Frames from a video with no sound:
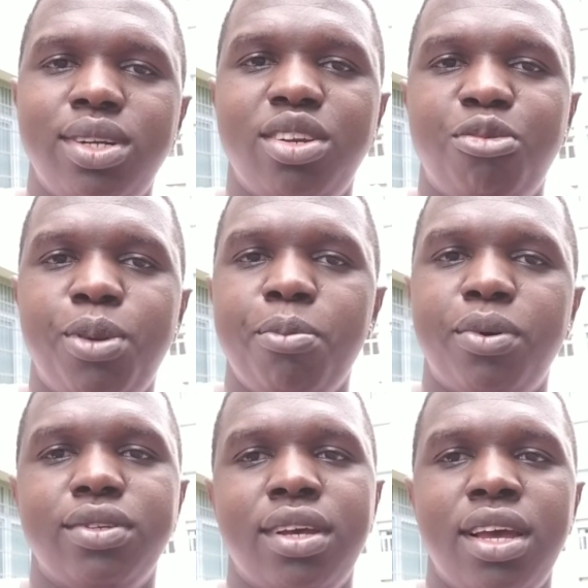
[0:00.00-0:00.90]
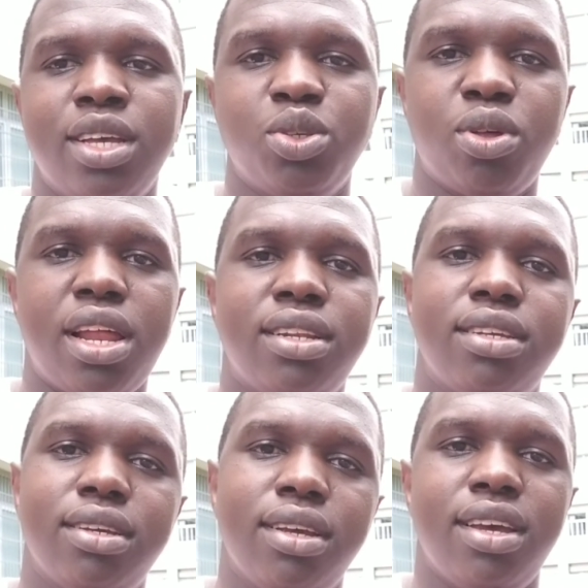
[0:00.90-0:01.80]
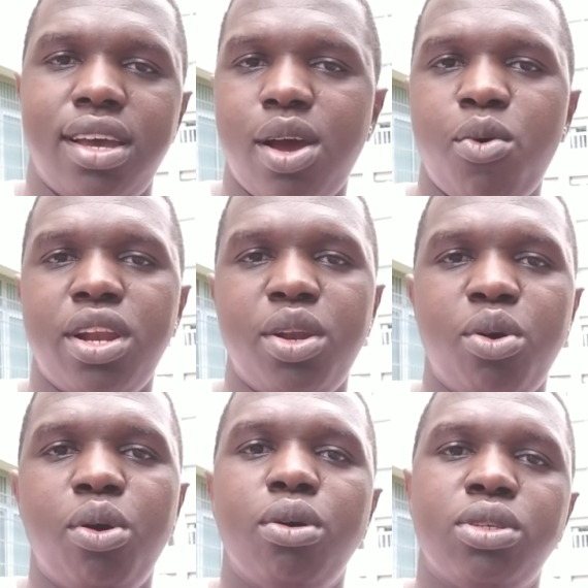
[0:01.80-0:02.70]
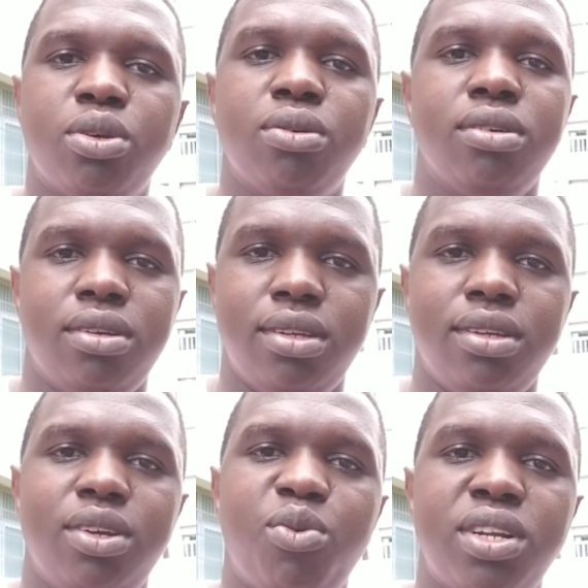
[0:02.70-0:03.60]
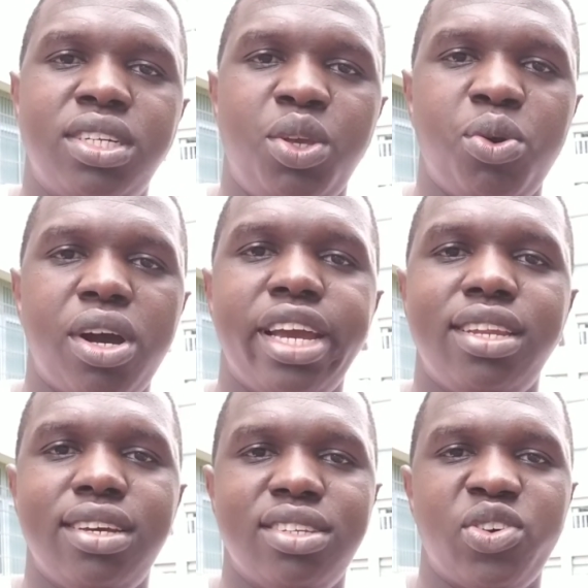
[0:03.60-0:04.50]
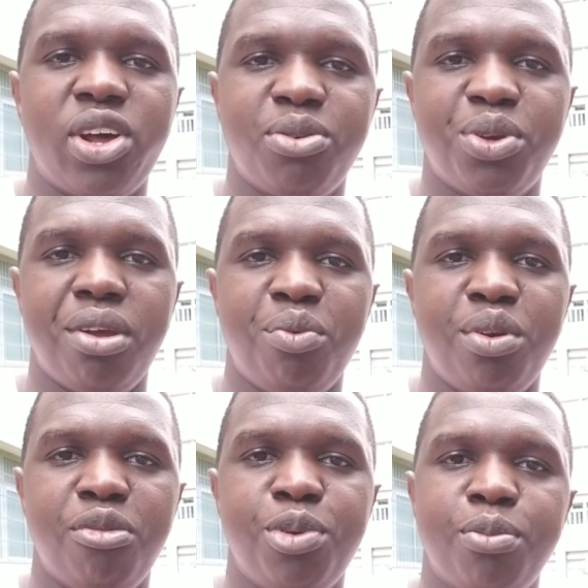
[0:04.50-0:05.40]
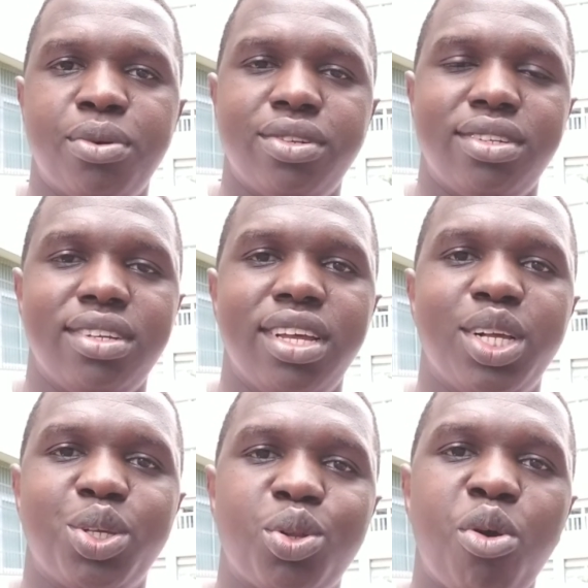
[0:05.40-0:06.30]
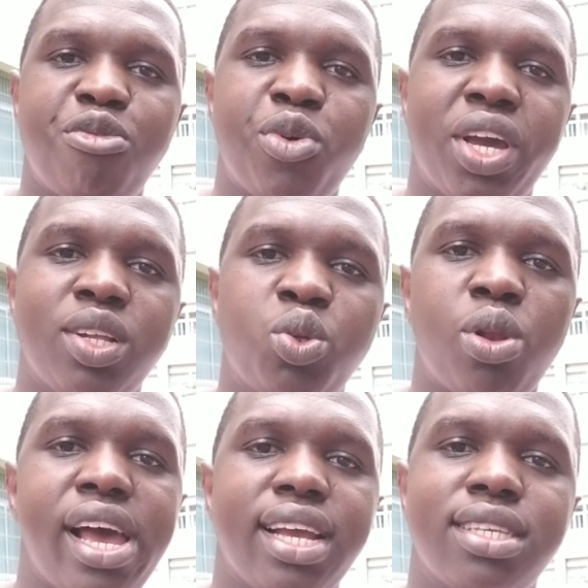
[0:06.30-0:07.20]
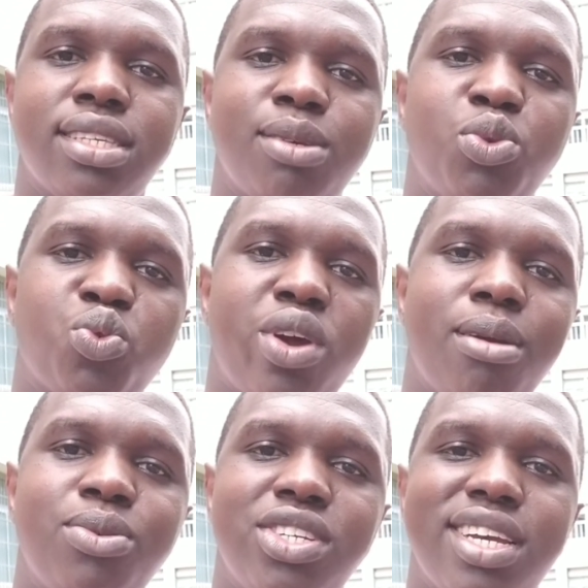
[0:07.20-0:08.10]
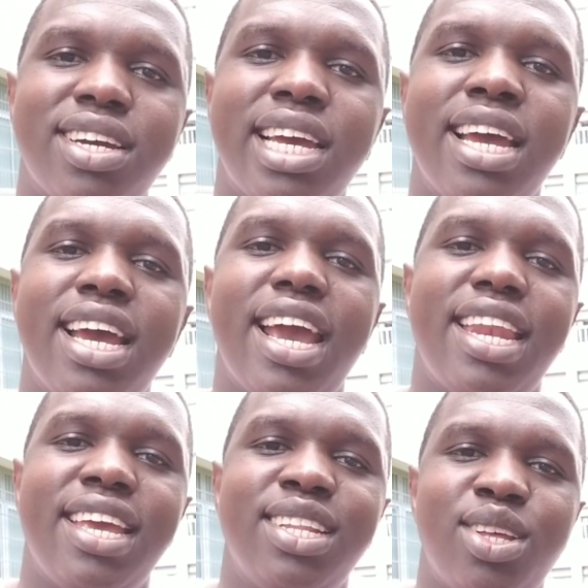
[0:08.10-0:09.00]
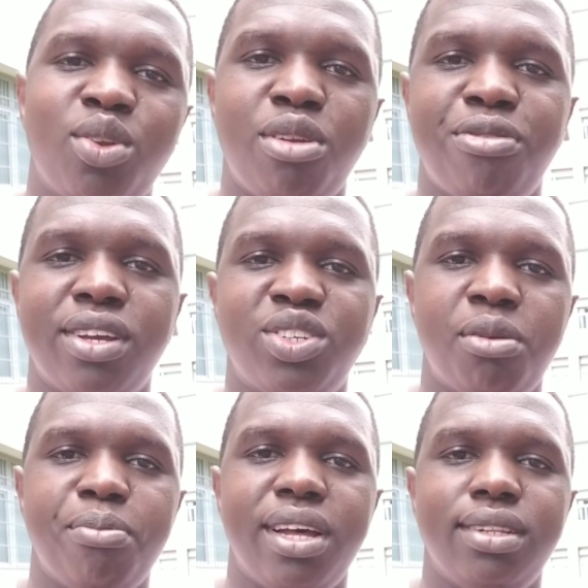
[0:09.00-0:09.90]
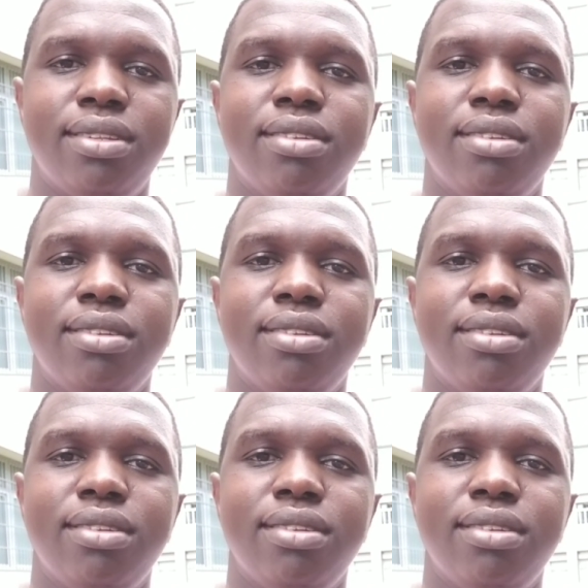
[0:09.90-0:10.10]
rid of pimples, so that I want to know also what are your ideas on how to get rid of pimples. So don't forget to like, subscribe, share, and hit the notification bell.